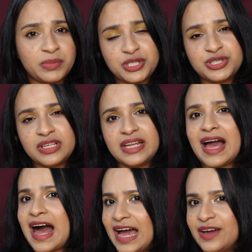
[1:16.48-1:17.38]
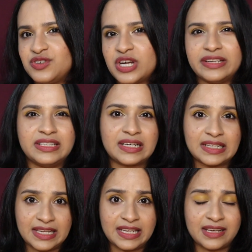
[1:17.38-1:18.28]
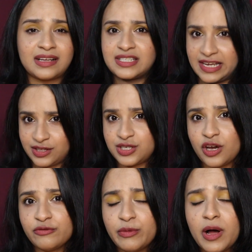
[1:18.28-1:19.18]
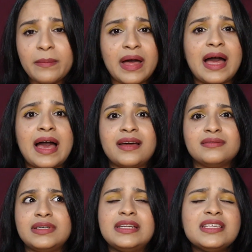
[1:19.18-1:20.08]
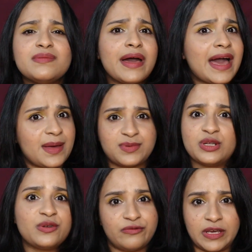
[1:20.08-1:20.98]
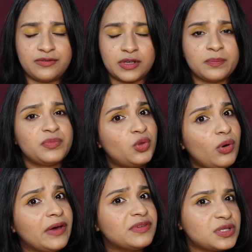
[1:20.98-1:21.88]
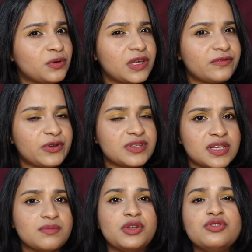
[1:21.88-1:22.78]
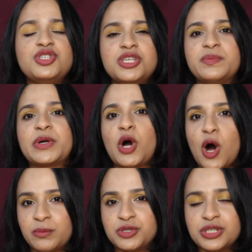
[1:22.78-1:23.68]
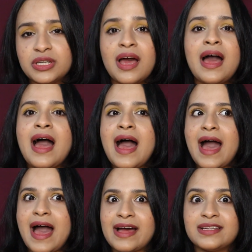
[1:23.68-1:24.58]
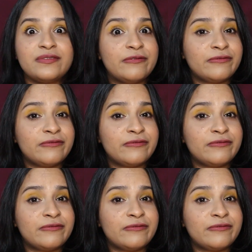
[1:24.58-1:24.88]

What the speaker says: Personally, I have tried the Clinique Take the Day Off Balm and it is my absolute favorite. Though I was looking for some, you know, cheaper option, and